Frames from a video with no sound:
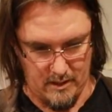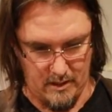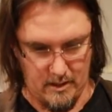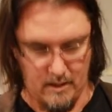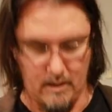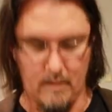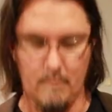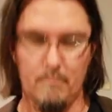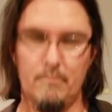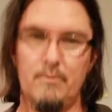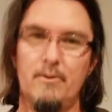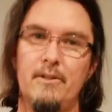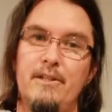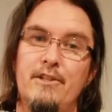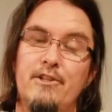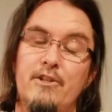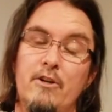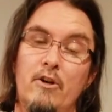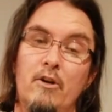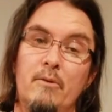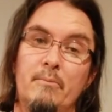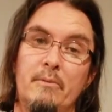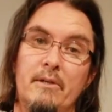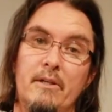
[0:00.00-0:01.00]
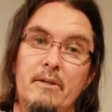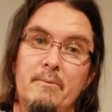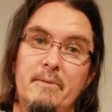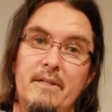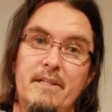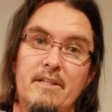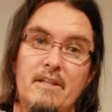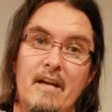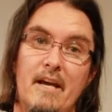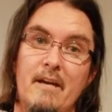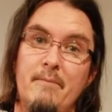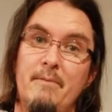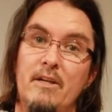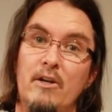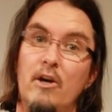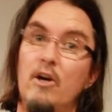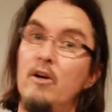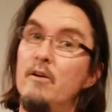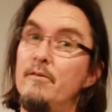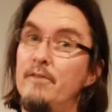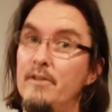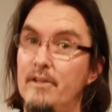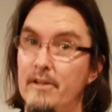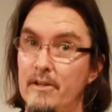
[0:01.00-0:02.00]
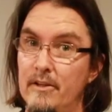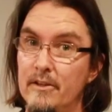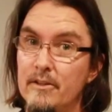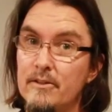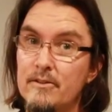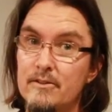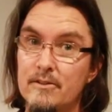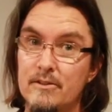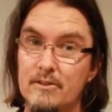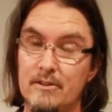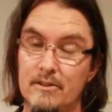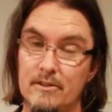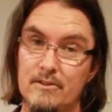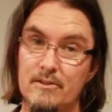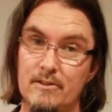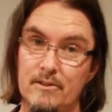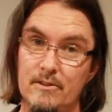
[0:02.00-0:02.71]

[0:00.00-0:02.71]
I'm pretty sure I'm going to be taping over those just